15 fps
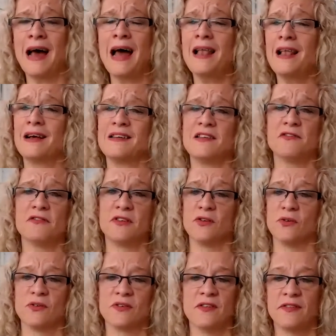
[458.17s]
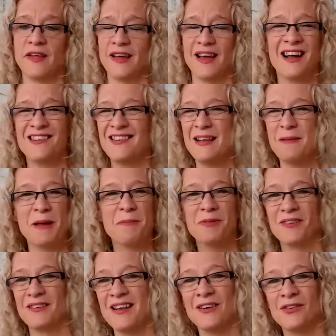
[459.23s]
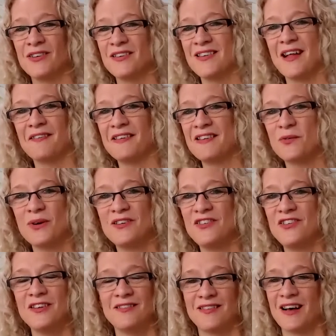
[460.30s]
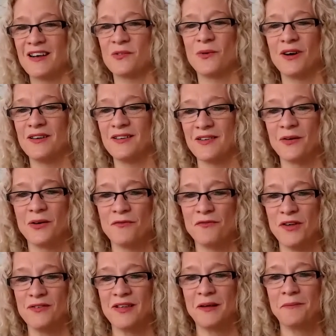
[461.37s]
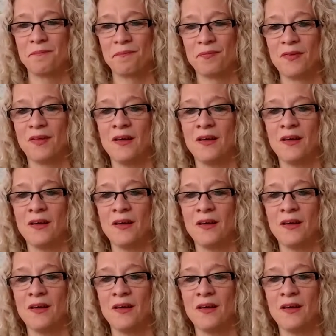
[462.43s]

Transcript: analyse the results and think, actually, people didn't understand this question. That's why it's so confusing.